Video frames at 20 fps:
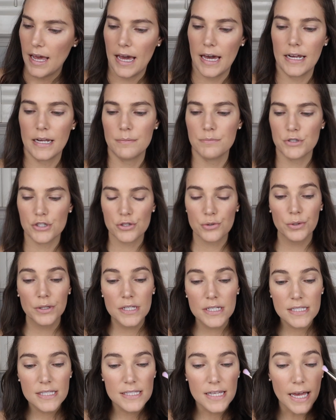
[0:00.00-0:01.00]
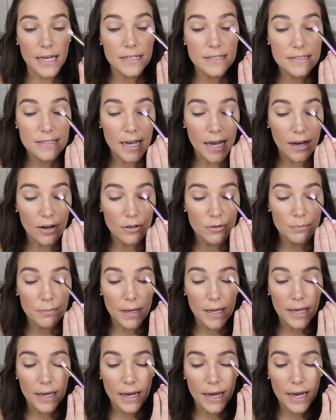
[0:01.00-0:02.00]
and I'm just going to set down
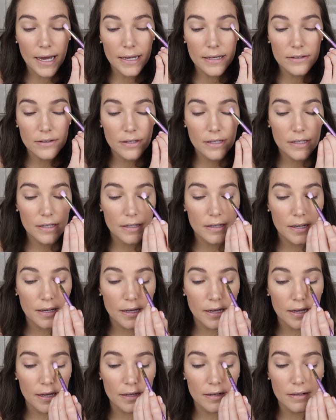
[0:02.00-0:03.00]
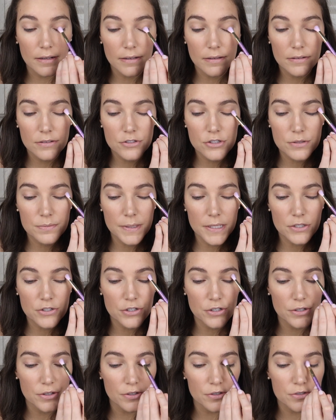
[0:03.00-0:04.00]
my eyelid and just make
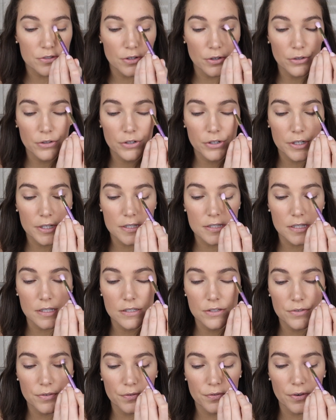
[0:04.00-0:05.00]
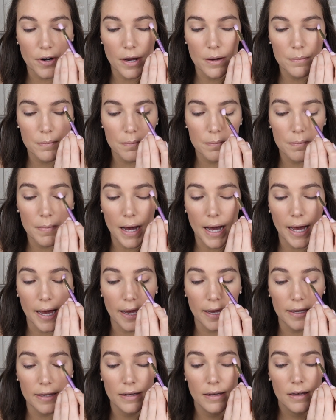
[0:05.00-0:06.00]
sure there's no creases from
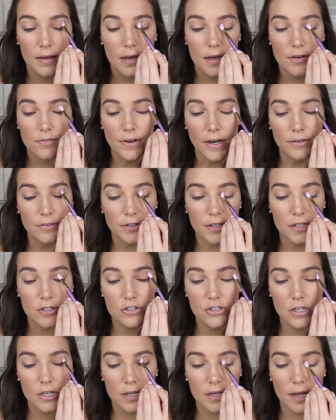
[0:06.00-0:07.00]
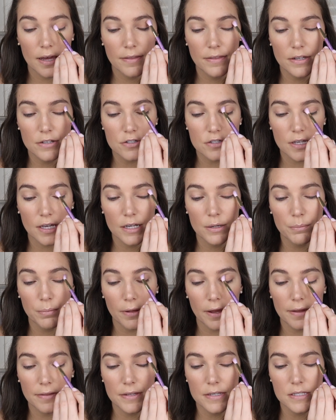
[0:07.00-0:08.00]
my foundation, and then just kind of
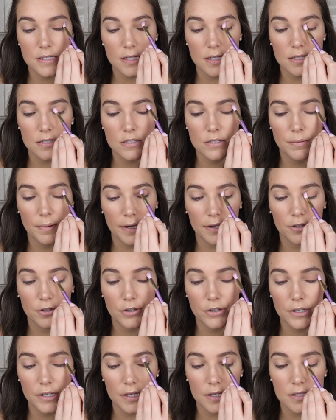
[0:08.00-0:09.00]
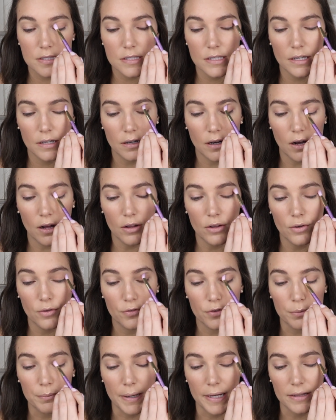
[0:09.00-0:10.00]
blend this into my crease and all
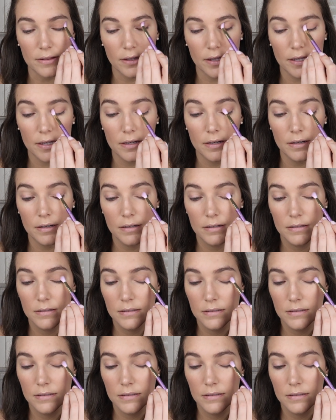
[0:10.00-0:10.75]
over my lid.